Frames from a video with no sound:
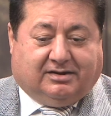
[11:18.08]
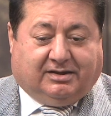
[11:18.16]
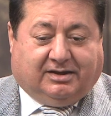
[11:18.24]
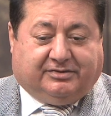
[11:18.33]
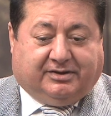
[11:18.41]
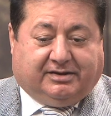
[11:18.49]

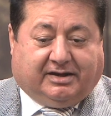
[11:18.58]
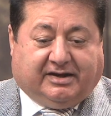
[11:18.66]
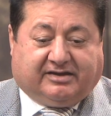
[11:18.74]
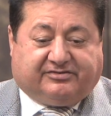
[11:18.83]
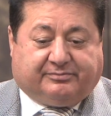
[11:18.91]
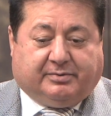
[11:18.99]
And then I
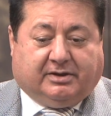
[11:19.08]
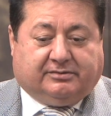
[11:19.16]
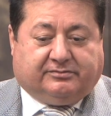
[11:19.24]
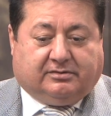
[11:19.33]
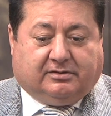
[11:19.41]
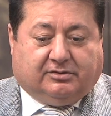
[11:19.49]

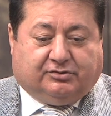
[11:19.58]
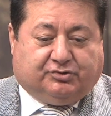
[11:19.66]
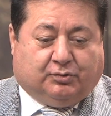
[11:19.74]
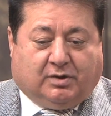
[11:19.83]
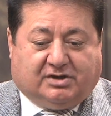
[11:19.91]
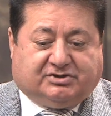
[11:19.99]
expanded
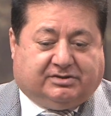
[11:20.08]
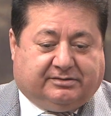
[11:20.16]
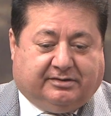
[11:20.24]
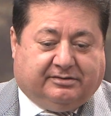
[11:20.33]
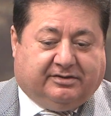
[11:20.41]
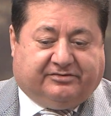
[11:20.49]
to
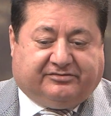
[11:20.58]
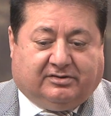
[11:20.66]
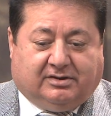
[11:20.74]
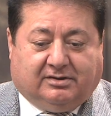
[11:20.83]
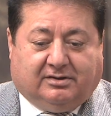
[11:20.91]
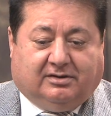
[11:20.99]
Washington,
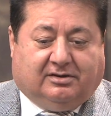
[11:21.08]
D.C.,